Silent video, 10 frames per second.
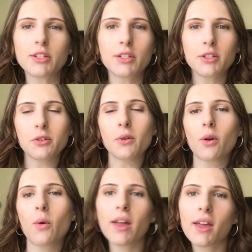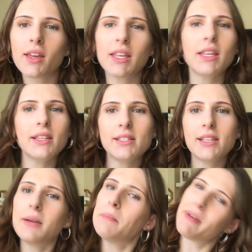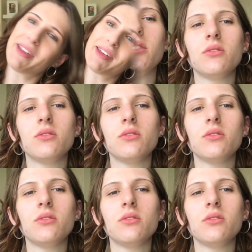how to do quick, easy makeup.